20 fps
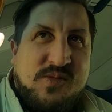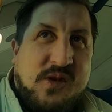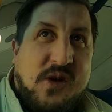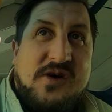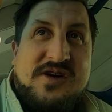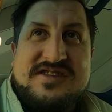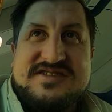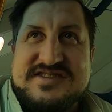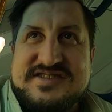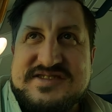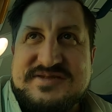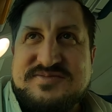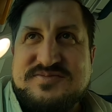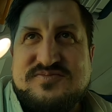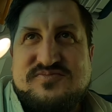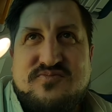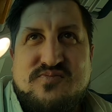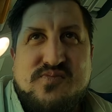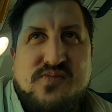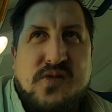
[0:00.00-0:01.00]

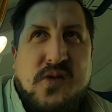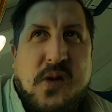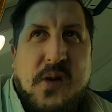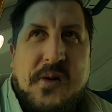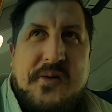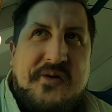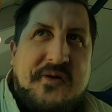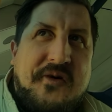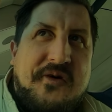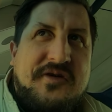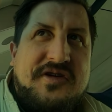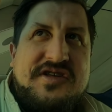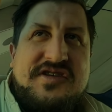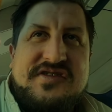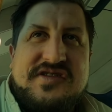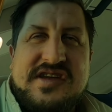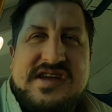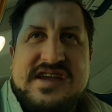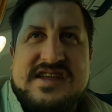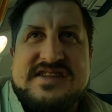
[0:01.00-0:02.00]
or do
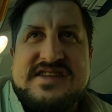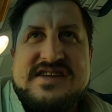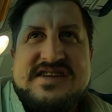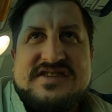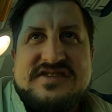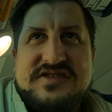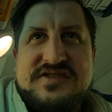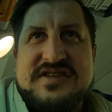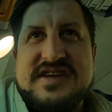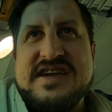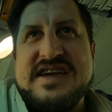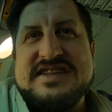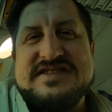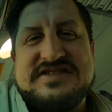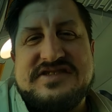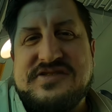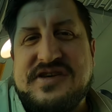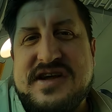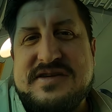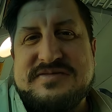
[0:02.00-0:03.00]
you think
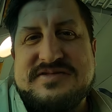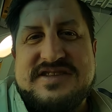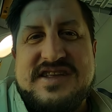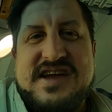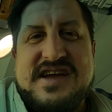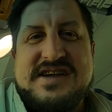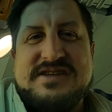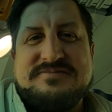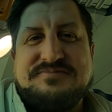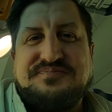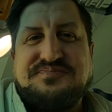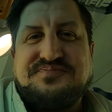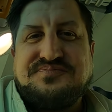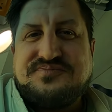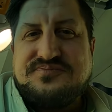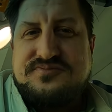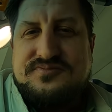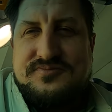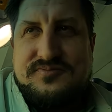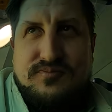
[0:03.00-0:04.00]
Instagram's
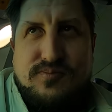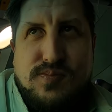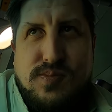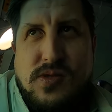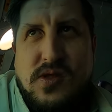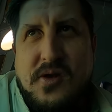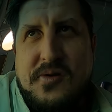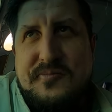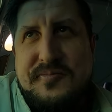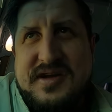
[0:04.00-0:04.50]
lying?